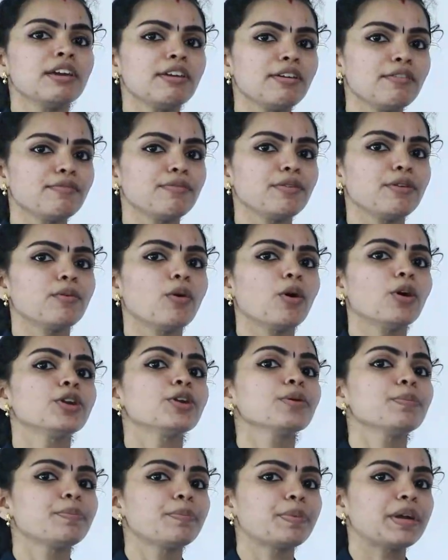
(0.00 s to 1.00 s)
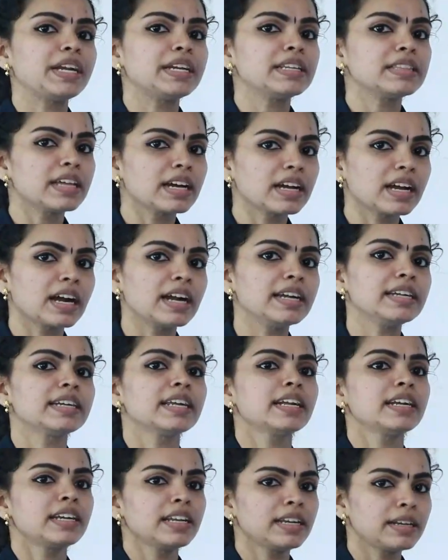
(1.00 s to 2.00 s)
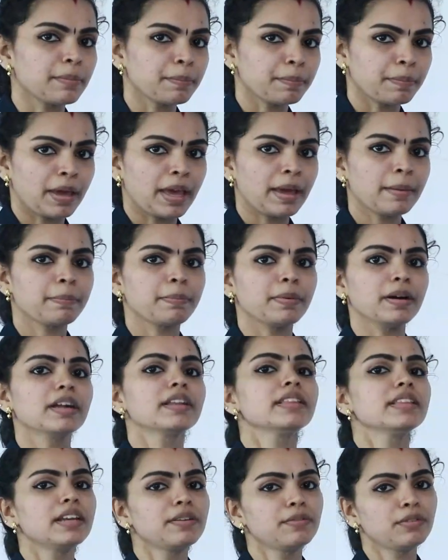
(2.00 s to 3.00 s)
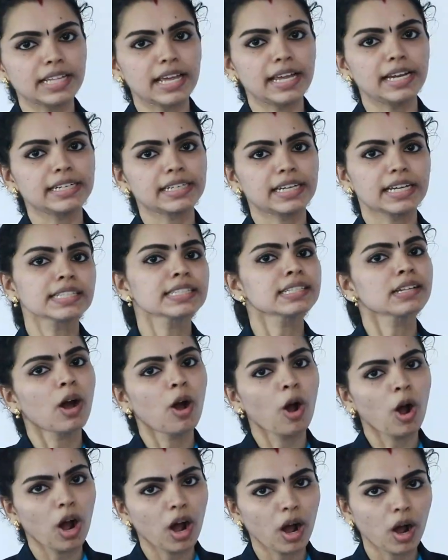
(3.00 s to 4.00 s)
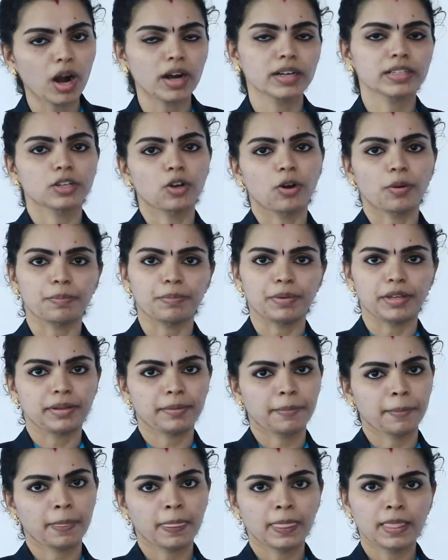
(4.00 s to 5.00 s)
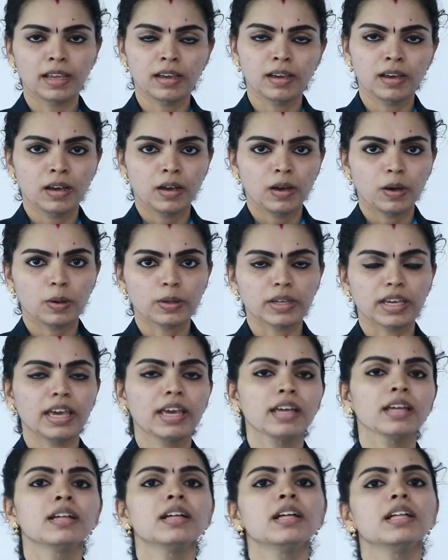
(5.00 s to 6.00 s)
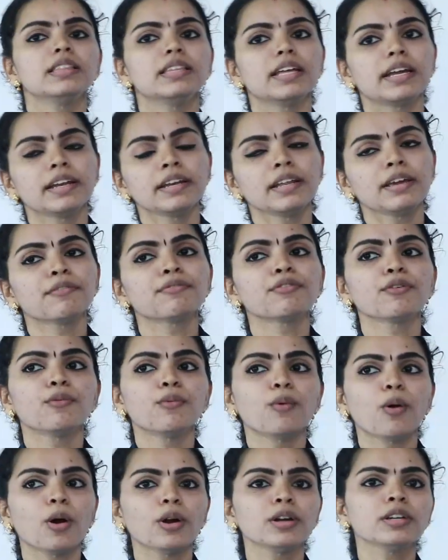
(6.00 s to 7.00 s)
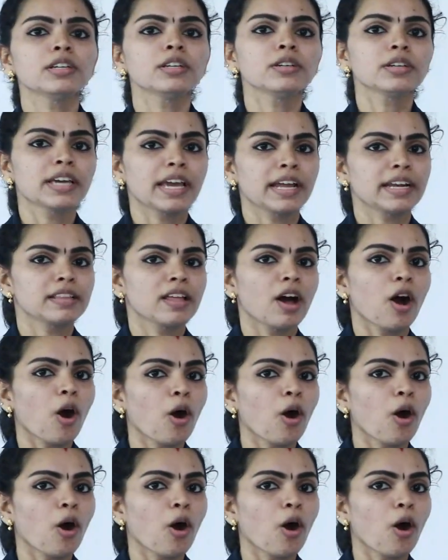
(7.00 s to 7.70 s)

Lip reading: if we want to print the content in a paper, then we say it as hard copy. Okay. Then if you want to get the